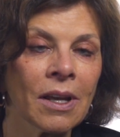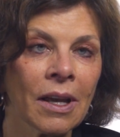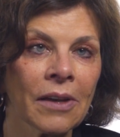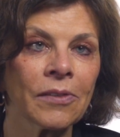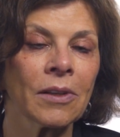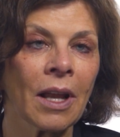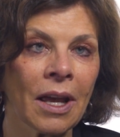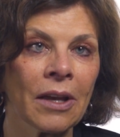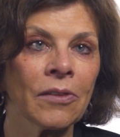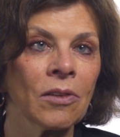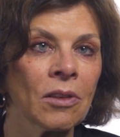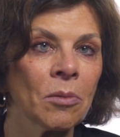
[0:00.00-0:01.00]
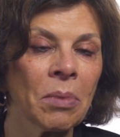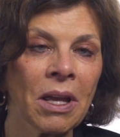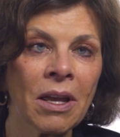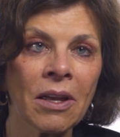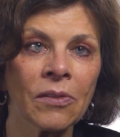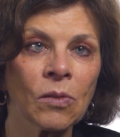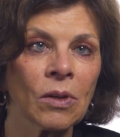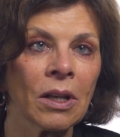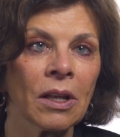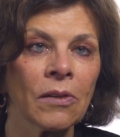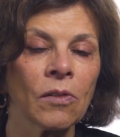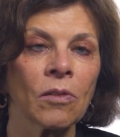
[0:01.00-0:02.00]
as it has in the past, it
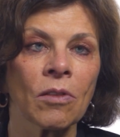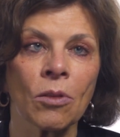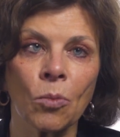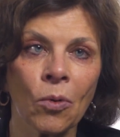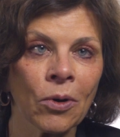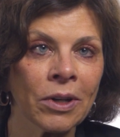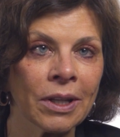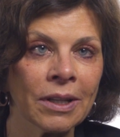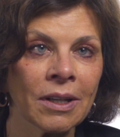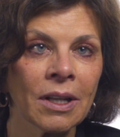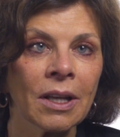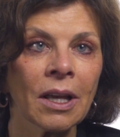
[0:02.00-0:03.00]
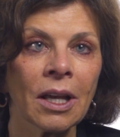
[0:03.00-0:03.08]
has thwarted